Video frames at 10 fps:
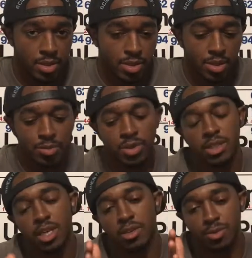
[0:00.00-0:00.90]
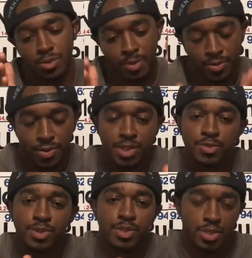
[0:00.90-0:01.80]
So I'm going to take you through my
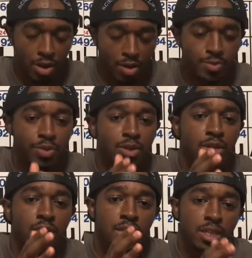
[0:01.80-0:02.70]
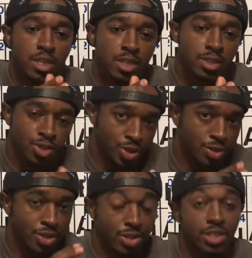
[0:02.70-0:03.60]
freshman, sophomore,
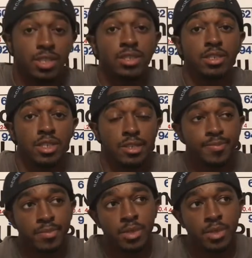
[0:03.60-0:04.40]
junior, senior year.